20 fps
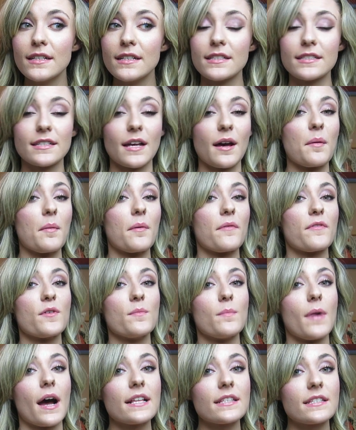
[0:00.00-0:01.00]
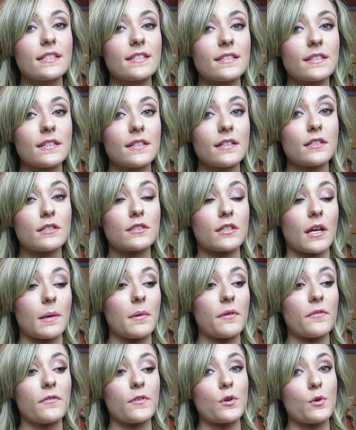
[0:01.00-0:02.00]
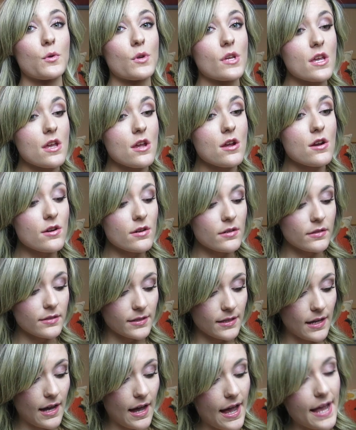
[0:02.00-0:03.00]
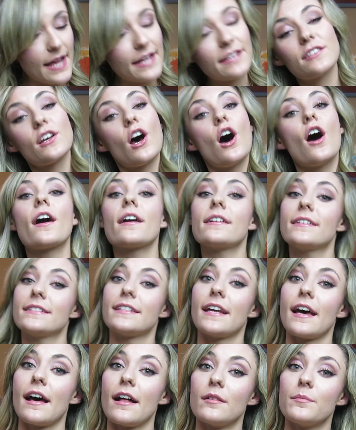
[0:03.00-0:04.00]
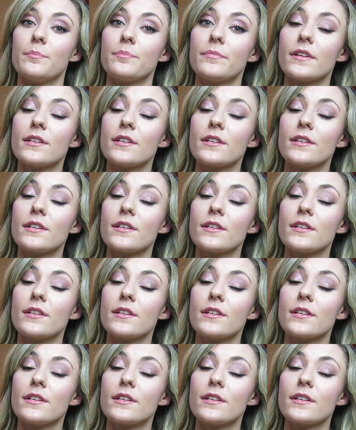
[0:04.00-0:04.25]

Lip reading: some a few months, some a few years. It's hard to tell.